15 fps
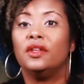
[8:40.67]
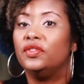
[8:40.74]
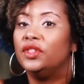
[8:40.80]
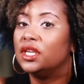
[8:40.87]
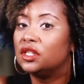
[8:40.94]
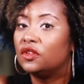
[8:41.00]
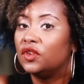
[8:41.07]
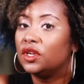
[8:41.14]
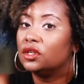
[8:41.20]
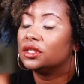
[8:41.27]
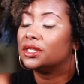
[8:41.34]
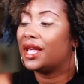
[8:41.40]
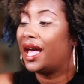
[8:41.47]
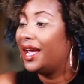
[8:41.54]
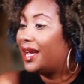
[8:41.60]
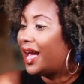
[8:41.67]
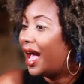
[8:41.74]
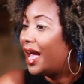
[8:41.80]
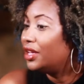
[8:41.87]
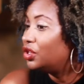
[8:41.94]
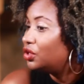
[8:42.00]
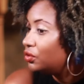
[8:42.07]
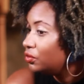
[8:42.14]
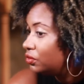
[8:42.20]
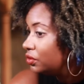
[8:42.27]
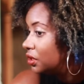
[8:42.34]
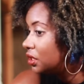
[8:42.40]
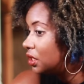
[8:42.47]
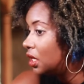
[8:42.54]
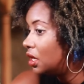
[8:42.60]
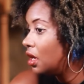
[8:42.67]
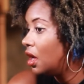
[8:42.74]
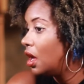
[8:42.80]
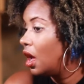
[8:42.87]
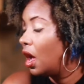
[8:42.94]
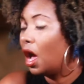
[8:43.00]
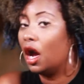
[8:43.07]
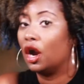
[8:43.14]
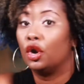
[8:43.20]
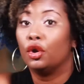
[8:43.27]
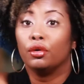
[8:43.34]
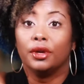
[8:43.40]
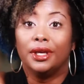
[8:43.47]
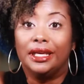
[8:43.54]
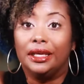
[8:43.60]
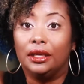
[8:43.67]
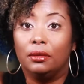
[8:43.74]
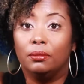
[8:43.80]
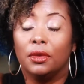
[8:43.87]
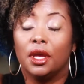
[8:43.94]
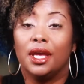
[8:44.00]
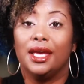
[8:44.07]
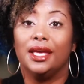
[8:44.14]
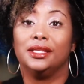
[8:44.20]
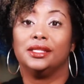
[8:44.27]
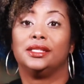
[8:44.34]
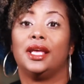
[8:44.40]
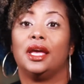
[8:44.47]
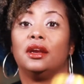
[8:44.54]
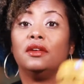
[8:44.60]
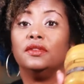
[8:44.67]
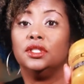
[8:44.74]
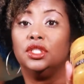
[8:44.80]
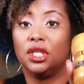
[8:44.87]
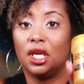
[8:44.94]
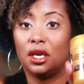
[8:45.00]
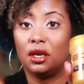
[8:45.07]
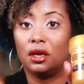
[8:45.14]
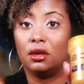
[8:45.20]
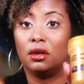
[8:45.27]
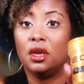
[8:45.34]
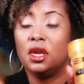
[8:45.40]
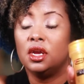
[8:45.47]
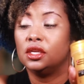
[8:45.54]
This feels like I used a cream instead of a gel.